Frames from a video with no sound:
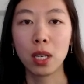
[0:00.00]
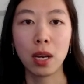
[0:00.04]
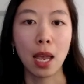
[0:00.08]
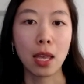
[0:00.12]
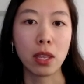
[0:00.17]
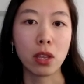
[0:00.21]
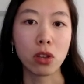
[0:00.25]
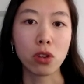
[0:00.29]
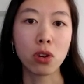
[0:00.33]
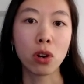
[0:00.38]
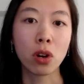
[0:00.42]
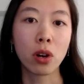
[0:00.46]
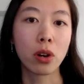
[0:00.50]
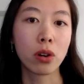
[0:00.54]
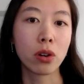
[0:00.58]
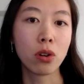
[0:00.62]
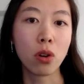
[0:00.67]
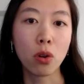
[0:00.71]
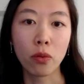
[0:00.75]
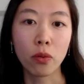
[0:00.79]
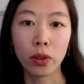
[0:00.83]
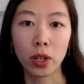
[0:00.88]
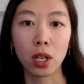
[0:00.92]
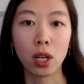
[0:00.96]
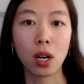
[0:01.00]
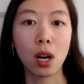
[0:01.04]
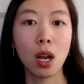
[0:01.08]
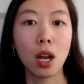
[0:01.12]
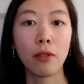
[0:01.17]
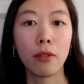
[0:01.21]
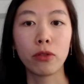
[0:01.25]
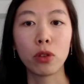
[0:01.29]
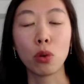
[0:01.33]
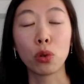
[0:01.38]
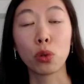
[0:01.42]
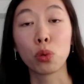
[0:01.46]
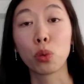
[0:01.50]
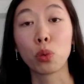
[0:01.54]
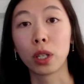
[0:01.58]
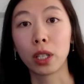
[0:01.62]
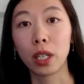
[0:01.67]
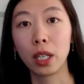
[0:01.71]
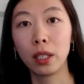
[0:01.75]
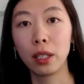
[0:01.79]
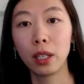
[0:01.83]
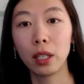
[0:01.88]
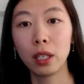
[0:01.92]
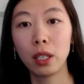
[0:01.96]
and the turnover of those
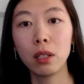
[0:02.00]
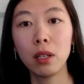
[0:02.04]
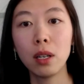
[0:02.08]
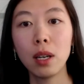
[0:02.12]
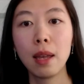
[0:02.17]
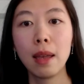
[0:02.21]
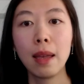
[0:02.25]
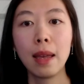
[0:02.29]
working there.